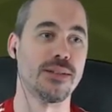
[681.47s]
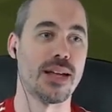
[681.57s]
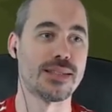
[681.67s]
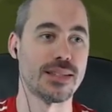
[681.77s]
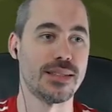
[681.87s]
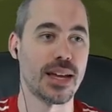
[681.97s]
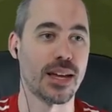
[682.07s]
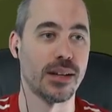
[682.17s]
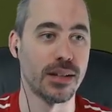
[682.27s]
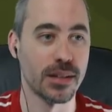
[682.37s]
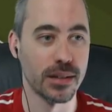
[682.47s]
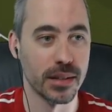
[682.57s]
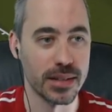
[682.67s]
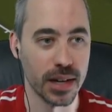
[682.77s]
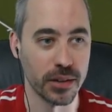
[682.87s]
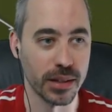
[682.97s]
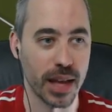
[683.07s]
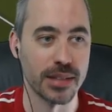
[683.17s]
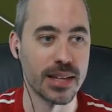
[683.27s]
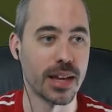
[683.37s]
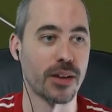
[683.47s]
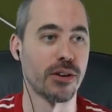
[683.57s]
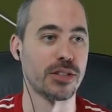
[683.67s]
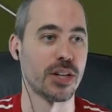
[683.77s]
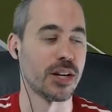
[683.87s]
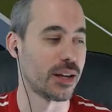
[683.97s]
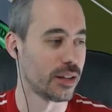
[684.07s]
That's a second. Is that a yeah? Second clear chance.